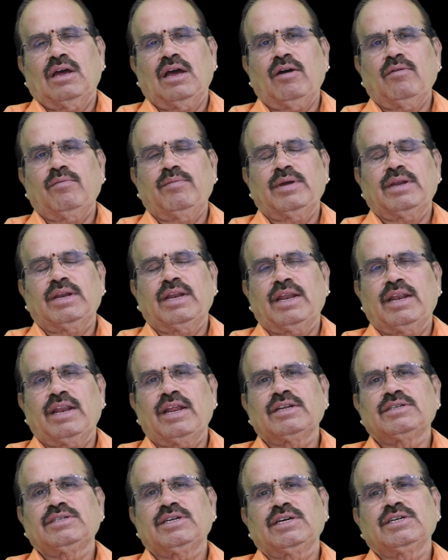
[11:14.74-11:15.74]
have been
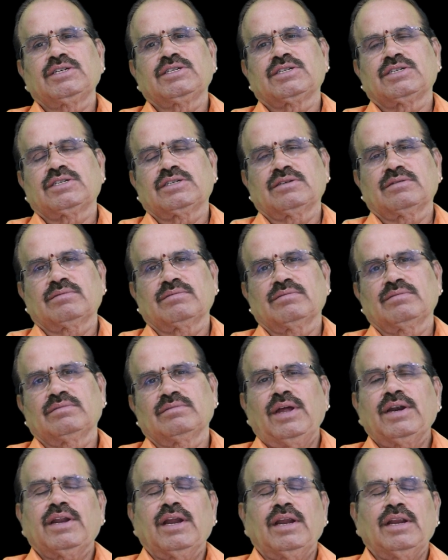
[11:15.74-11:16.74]
energized.
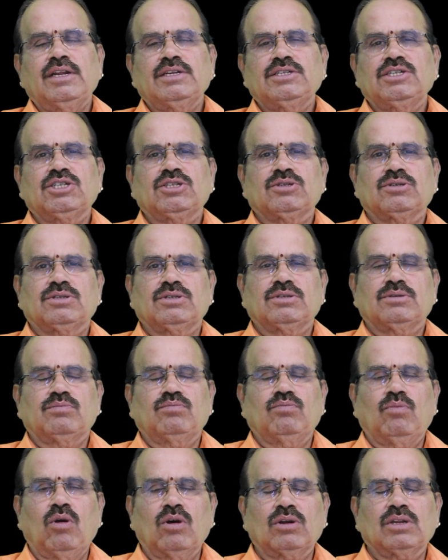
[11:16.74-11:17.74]
That energy is
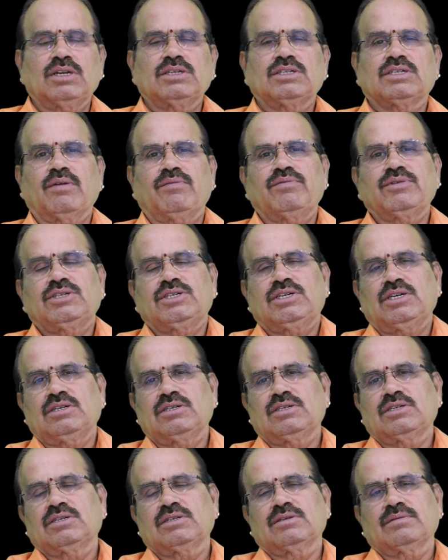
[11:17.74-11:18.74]
more than
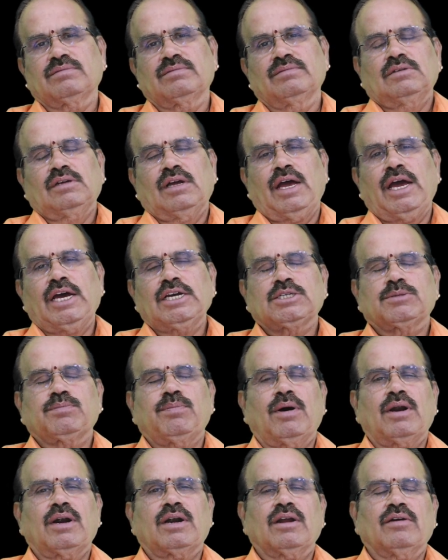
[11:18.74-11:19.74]
sufficient as
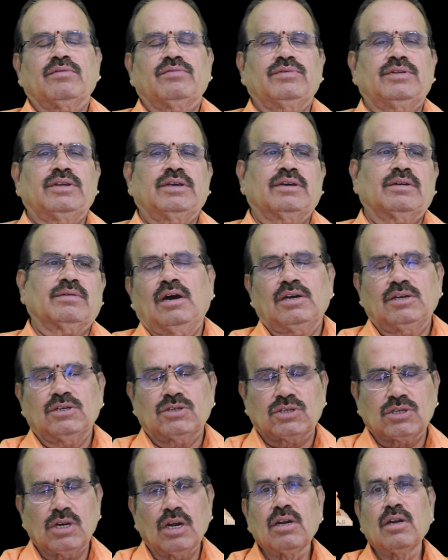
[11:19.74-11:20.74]
part of the
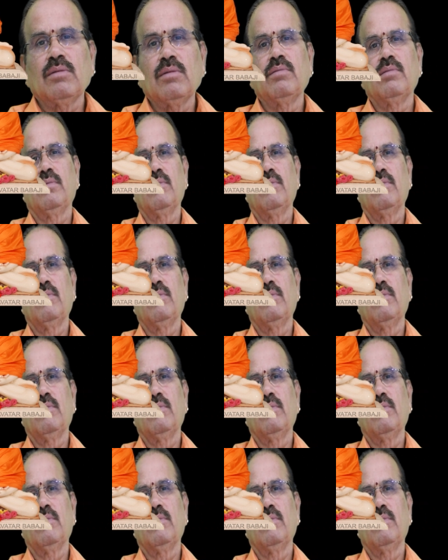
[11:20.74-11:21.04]
Anushthanam.